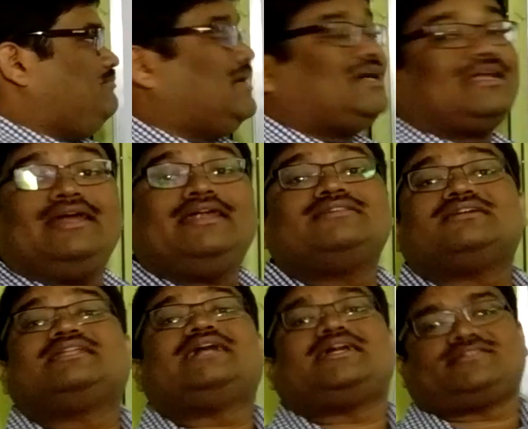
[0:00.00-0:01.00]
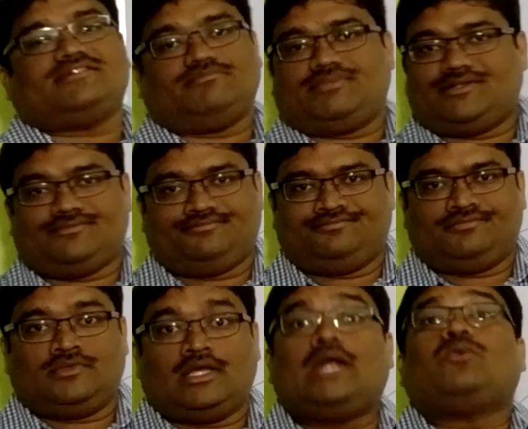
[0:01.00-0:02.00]
But it is not that simple.
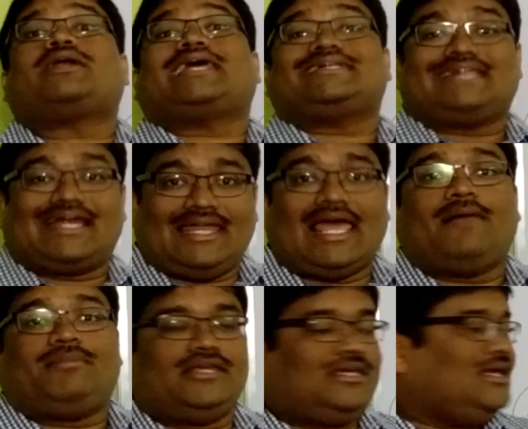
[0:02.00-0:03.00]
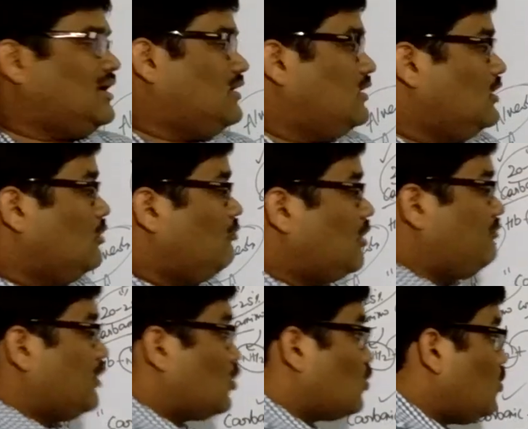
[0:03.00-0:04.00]
And what exactly happening here? What
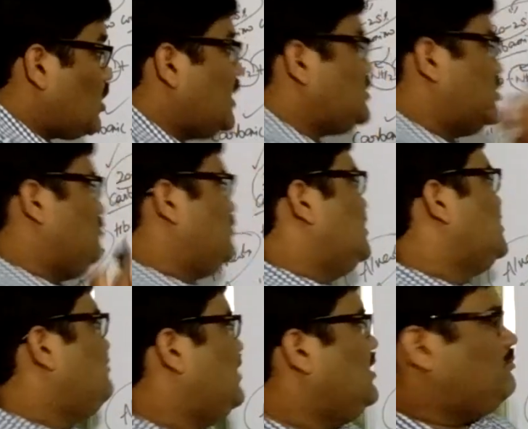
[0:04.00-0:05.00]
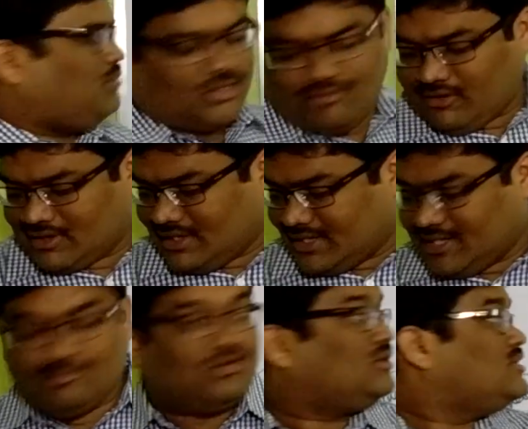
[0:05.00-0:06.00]
we call chloride shift. This is very important how to learn
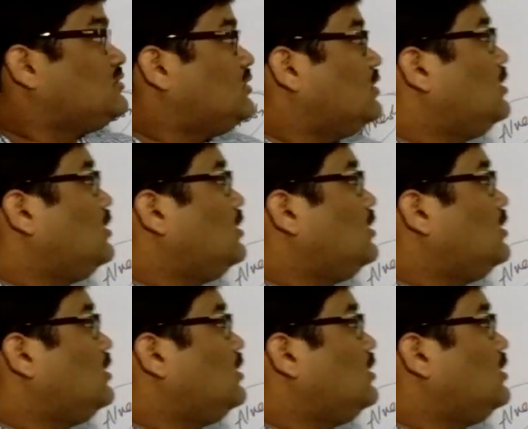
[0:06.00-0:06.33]
about this.